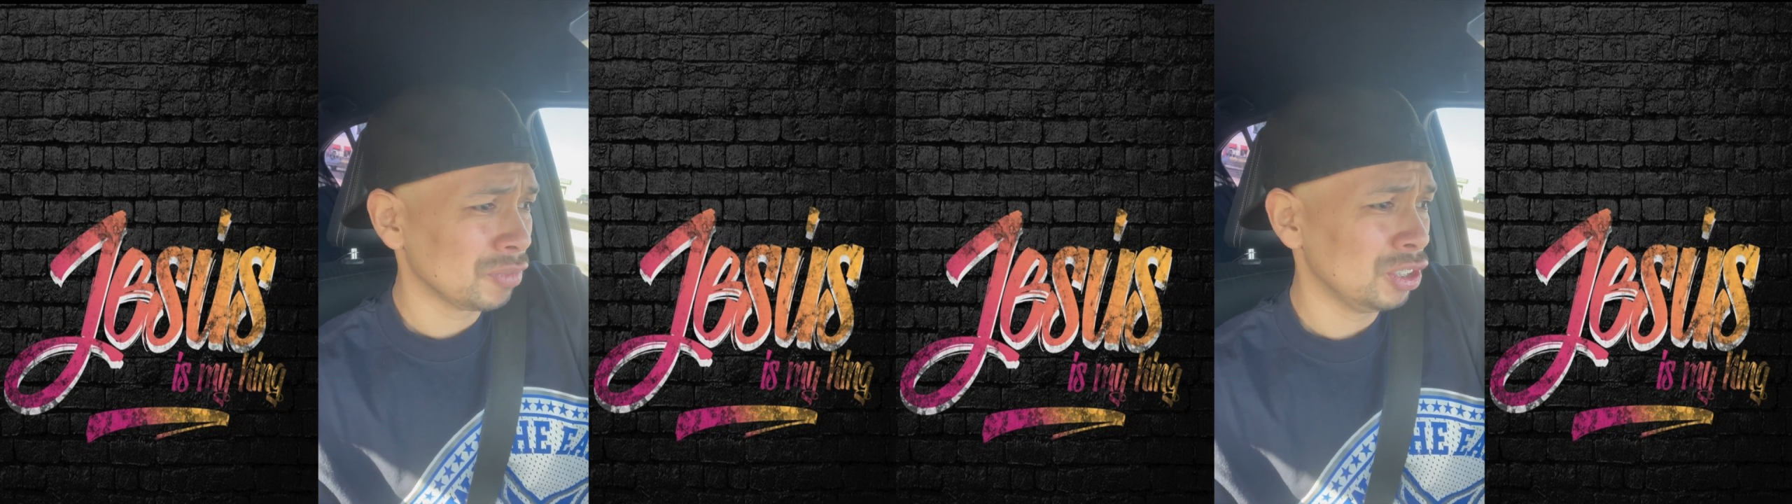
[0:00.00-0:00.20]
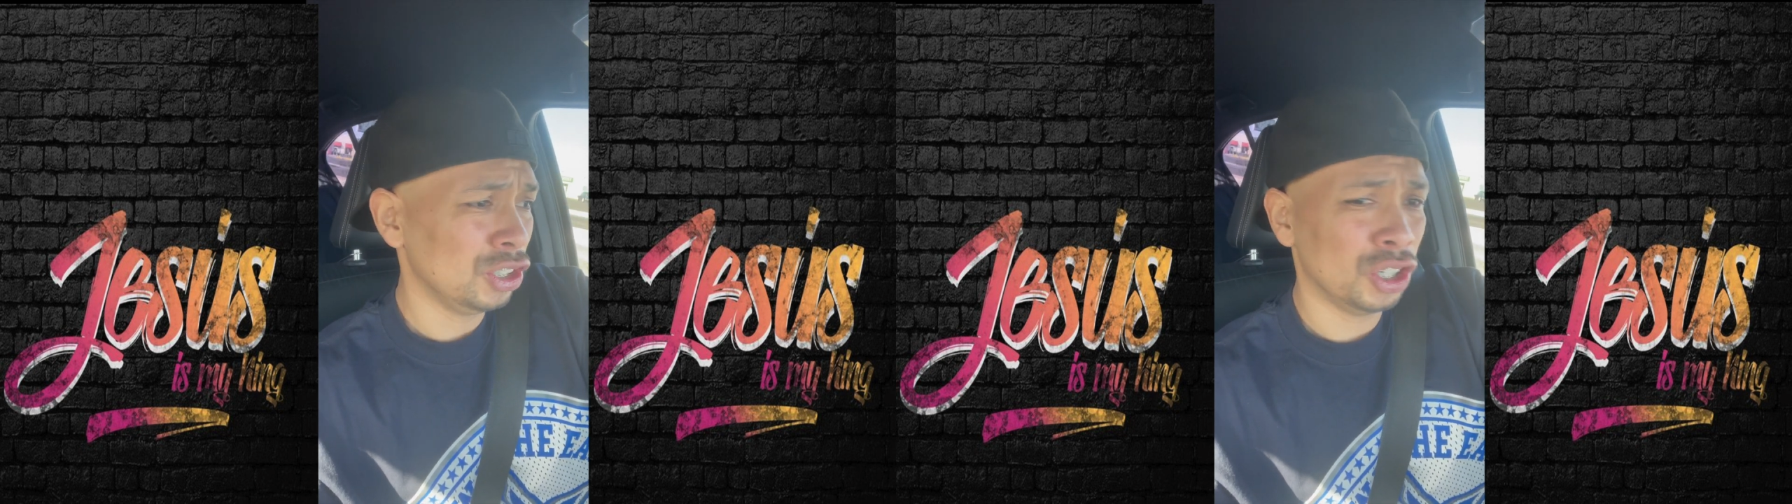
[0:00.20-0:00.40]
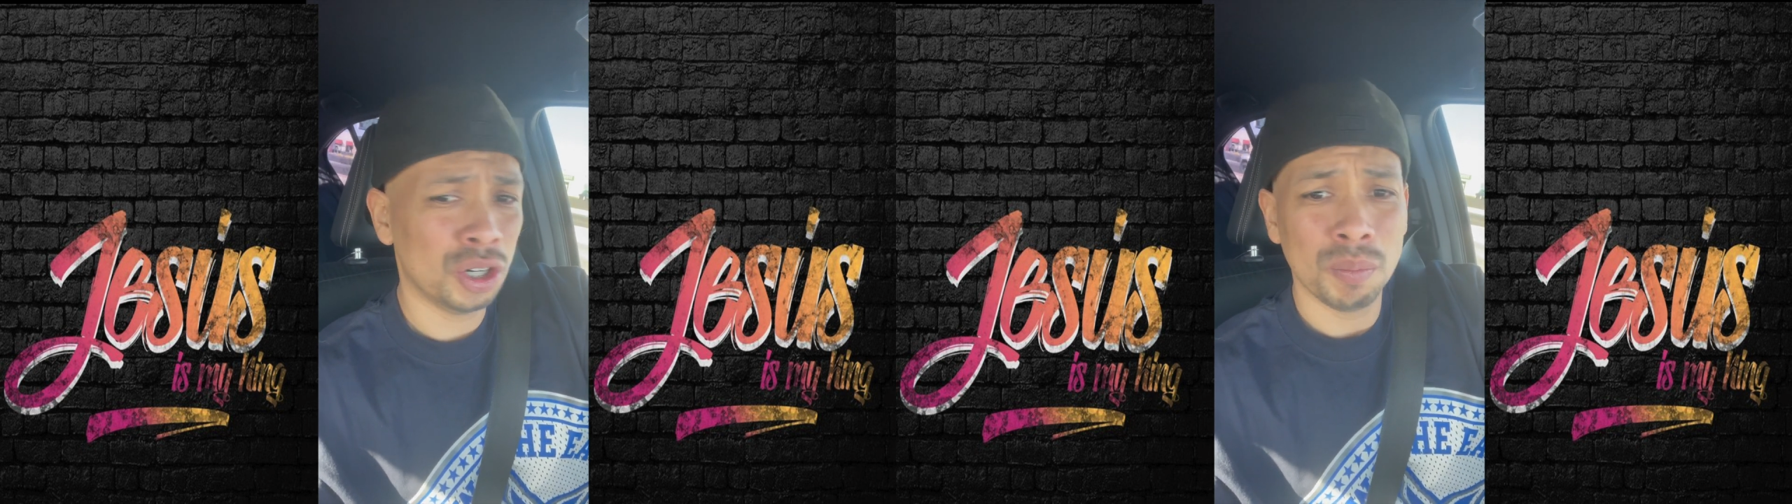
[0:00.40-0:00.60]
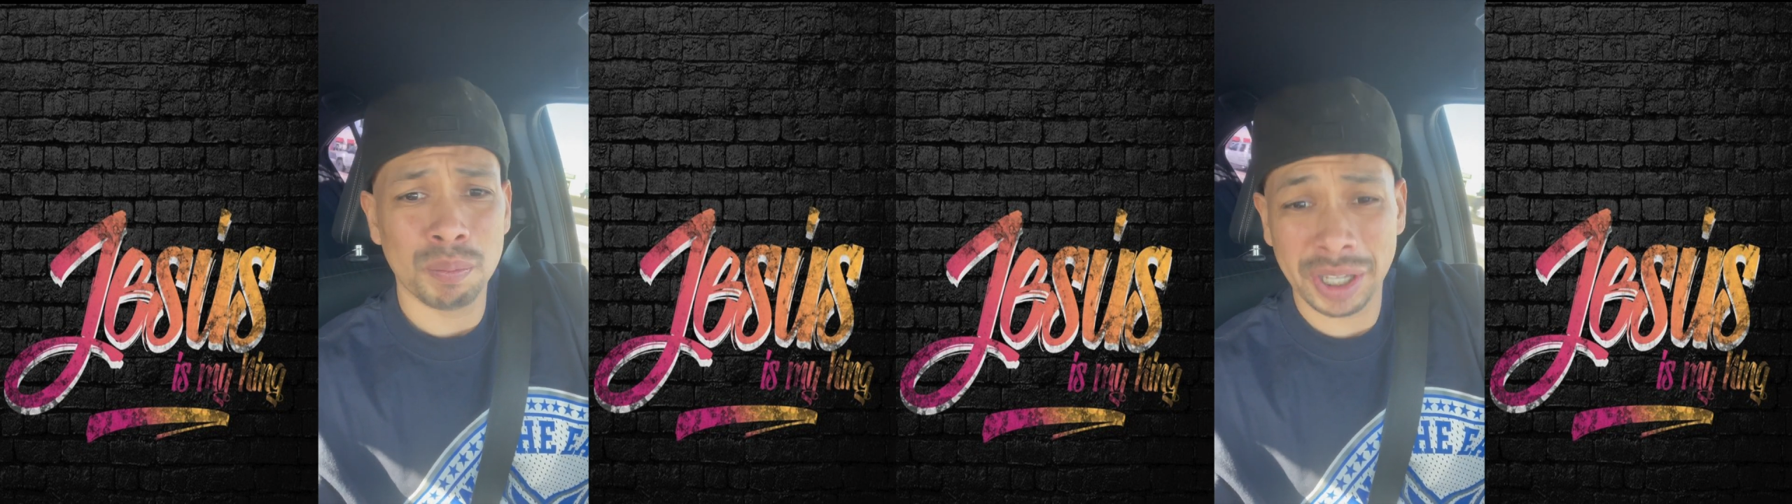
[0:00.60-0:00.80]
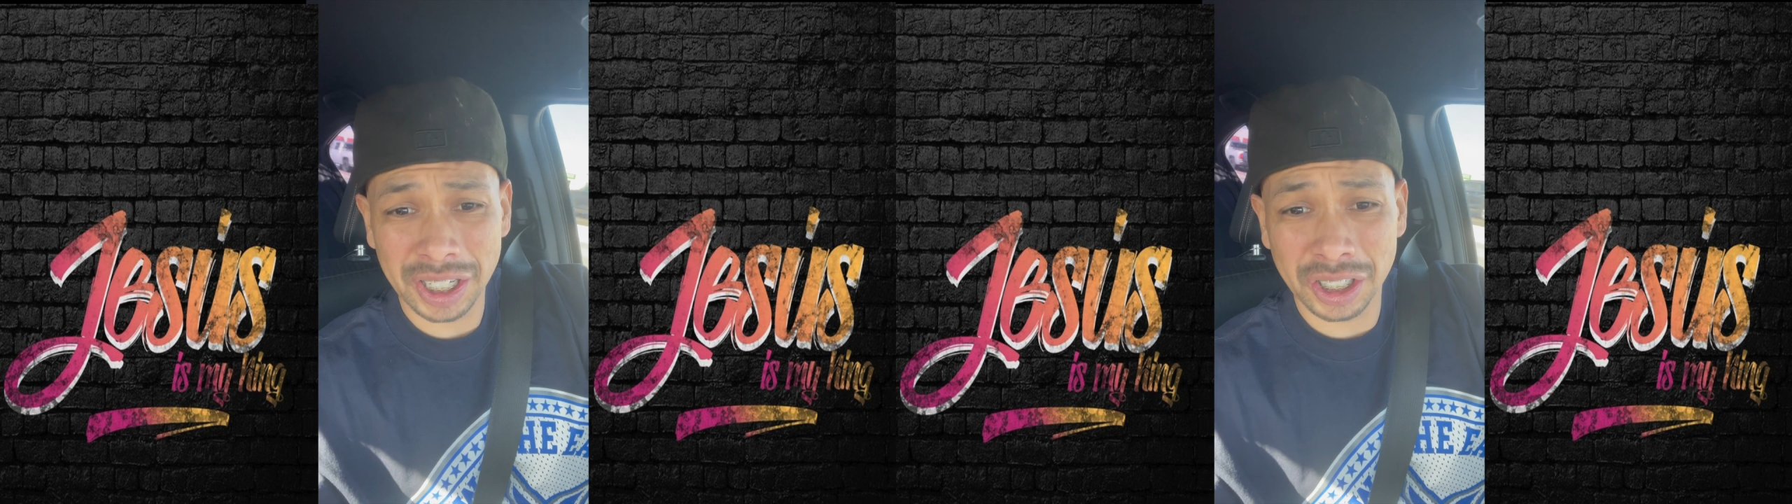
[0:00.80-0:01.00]
You know,
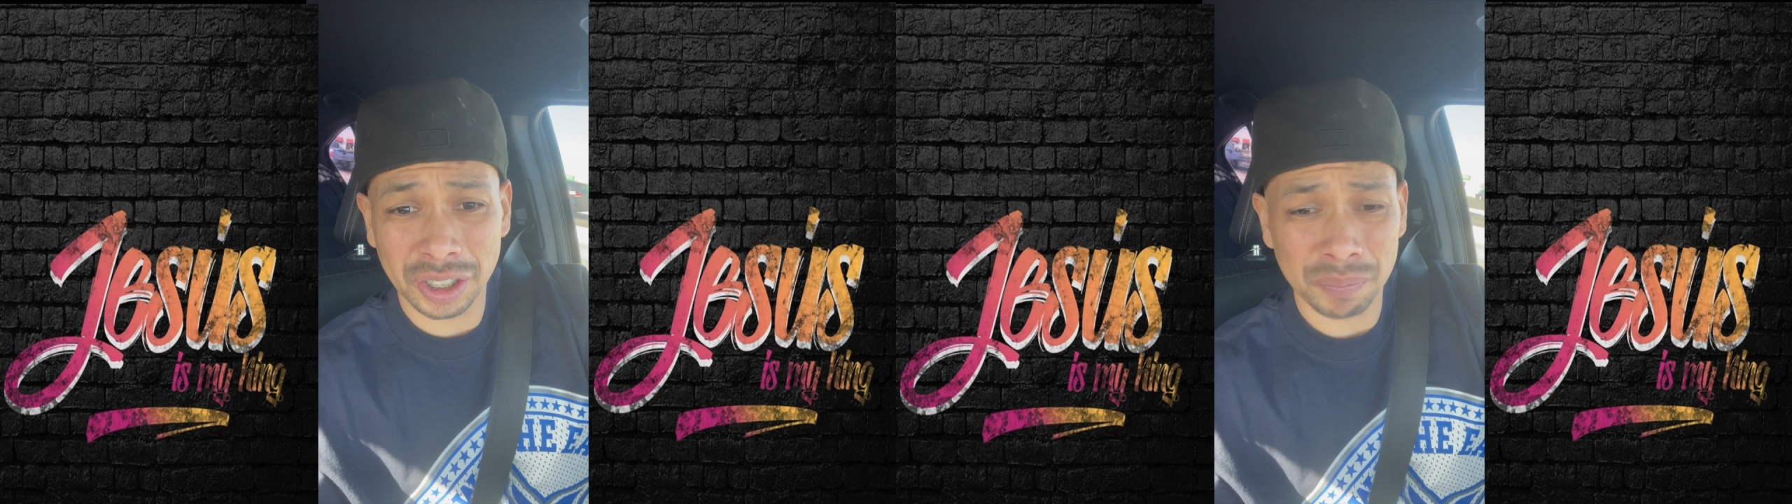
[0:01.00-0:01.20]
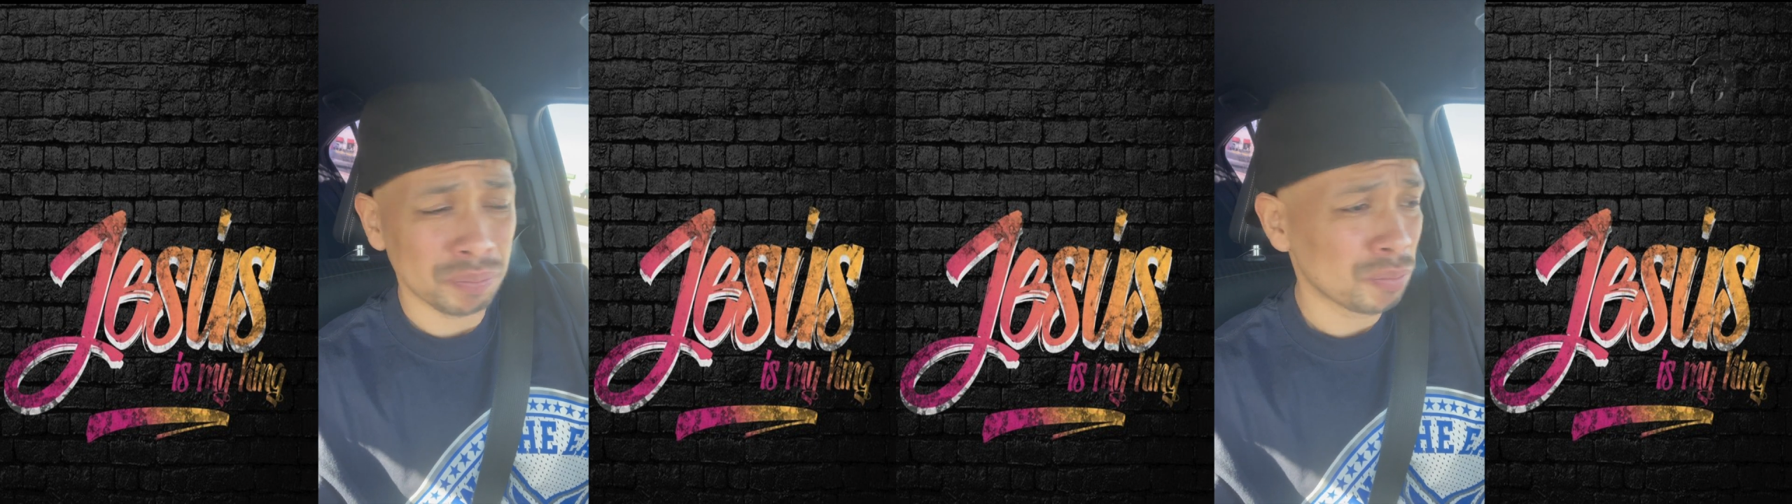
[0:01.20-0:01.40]
Peter,